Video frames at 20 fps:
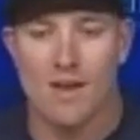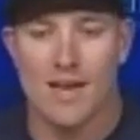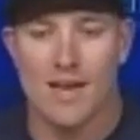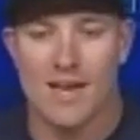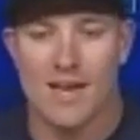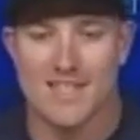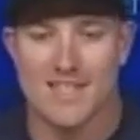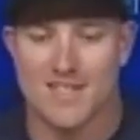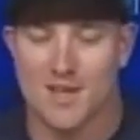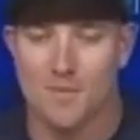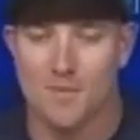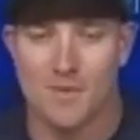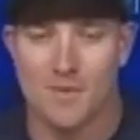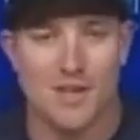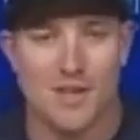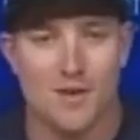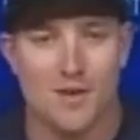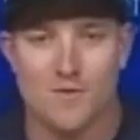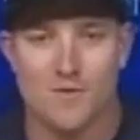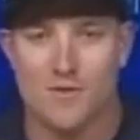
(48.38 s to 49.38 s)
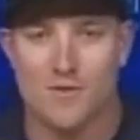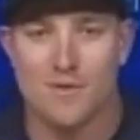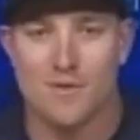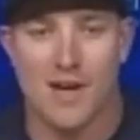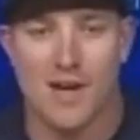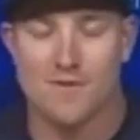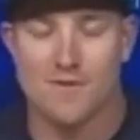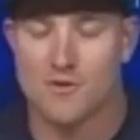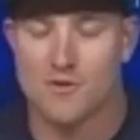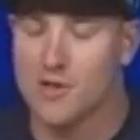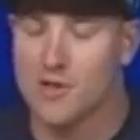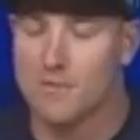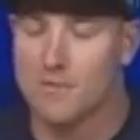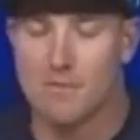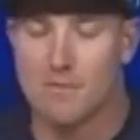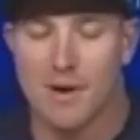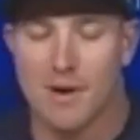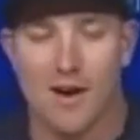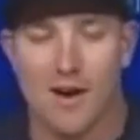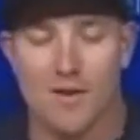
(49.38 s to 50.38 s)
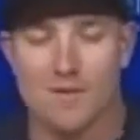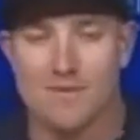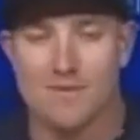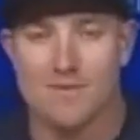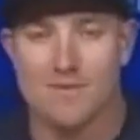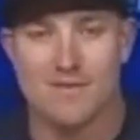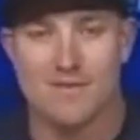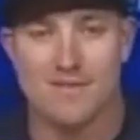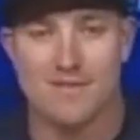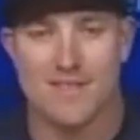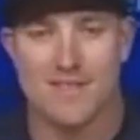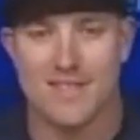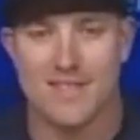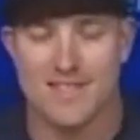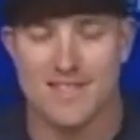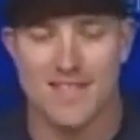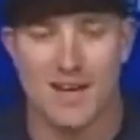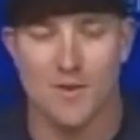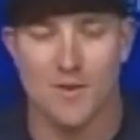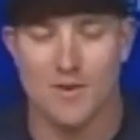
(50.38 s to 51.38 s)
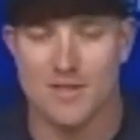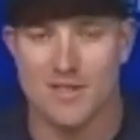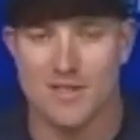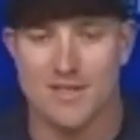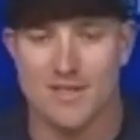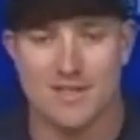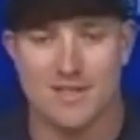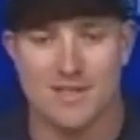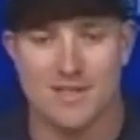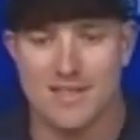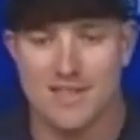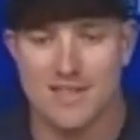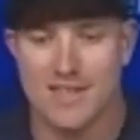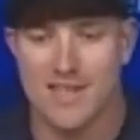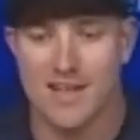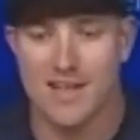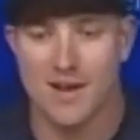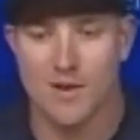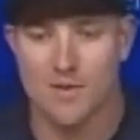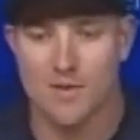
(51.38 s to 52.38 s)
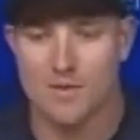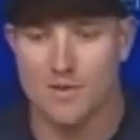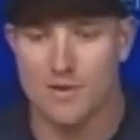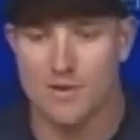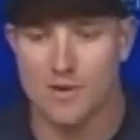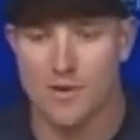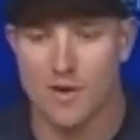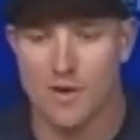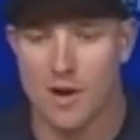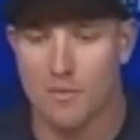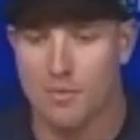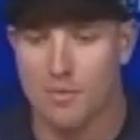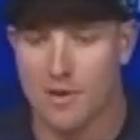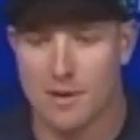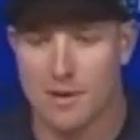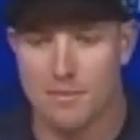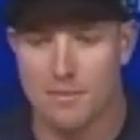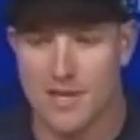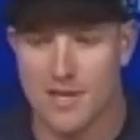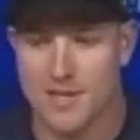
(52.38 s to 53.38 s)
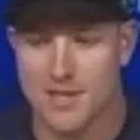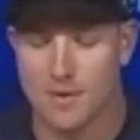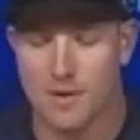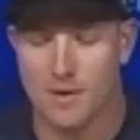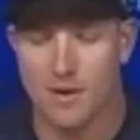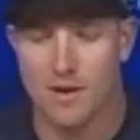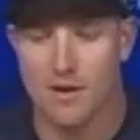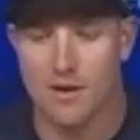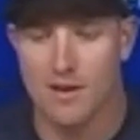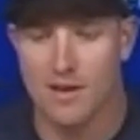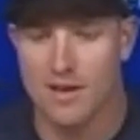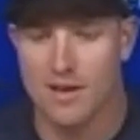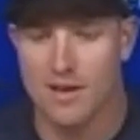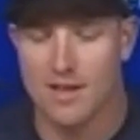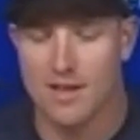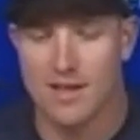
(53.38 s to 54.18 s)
It's something I've dreamed about since I was, you know, growing up playing baseball,